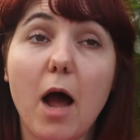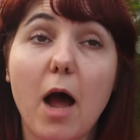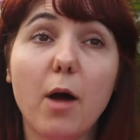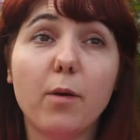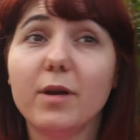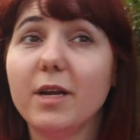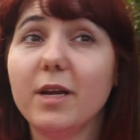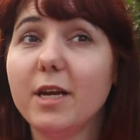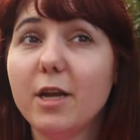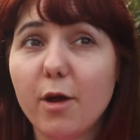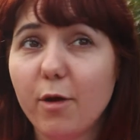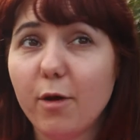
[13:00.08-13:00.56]

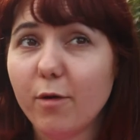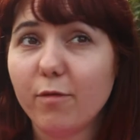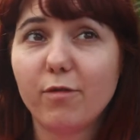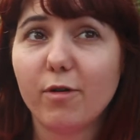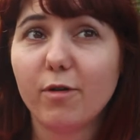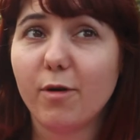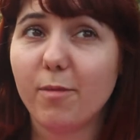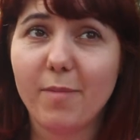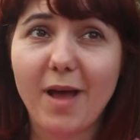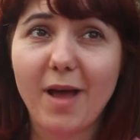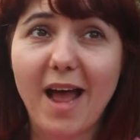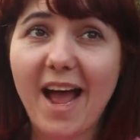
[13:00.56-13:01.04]
I only know
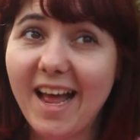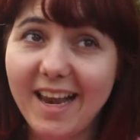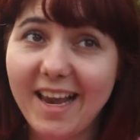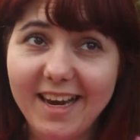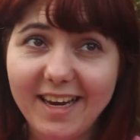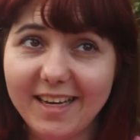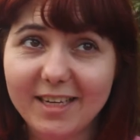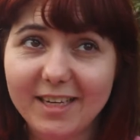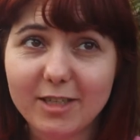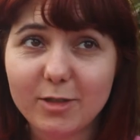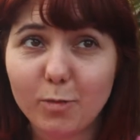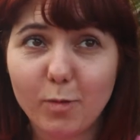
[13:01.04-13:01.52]
from
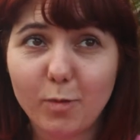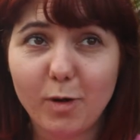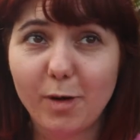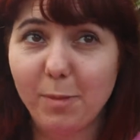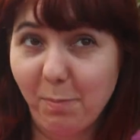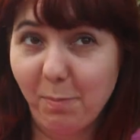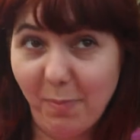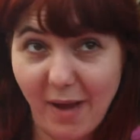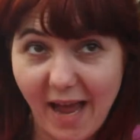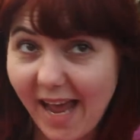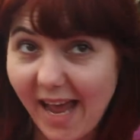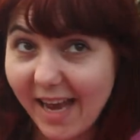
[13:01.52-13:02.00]
Alex
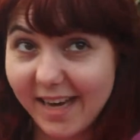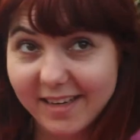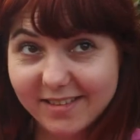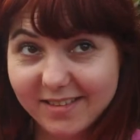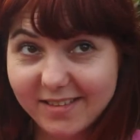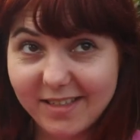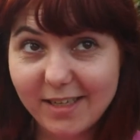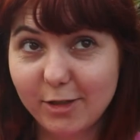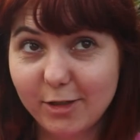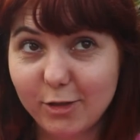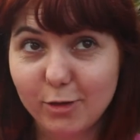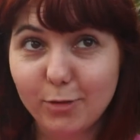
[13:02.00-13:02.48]
what
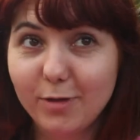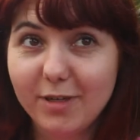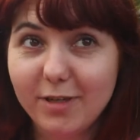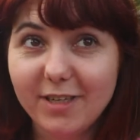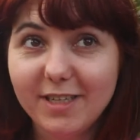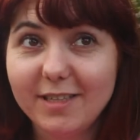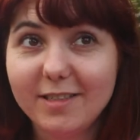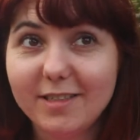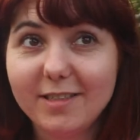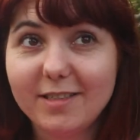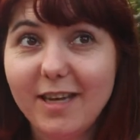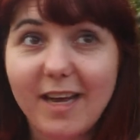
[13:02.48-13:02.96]
pansexual
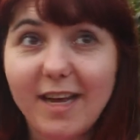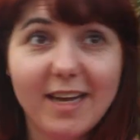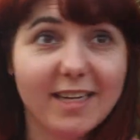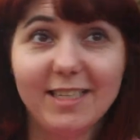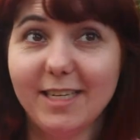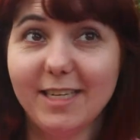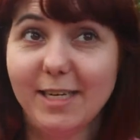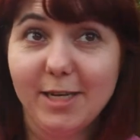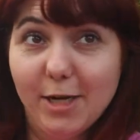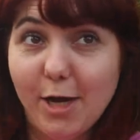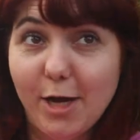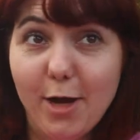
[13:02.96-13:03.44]
is. I
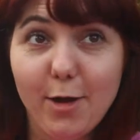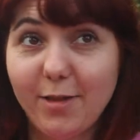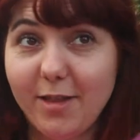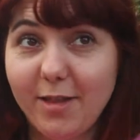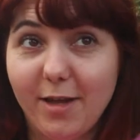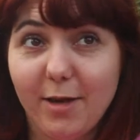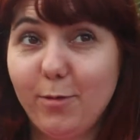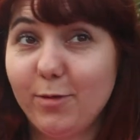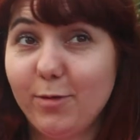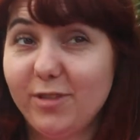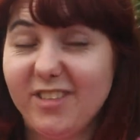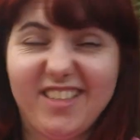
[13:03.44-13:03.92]
didn't
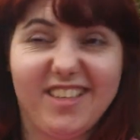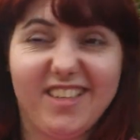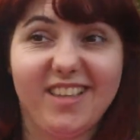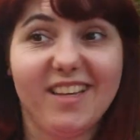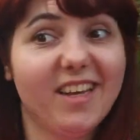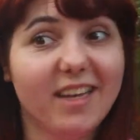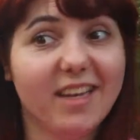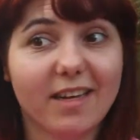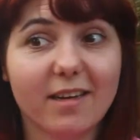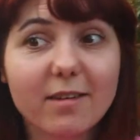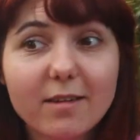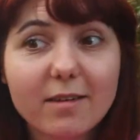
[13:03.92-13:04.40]
know it
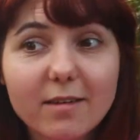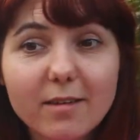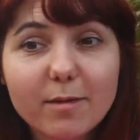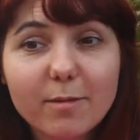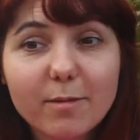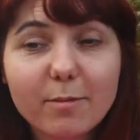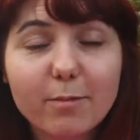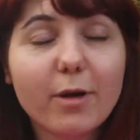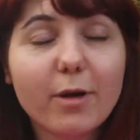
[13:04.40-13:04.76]
was a thing,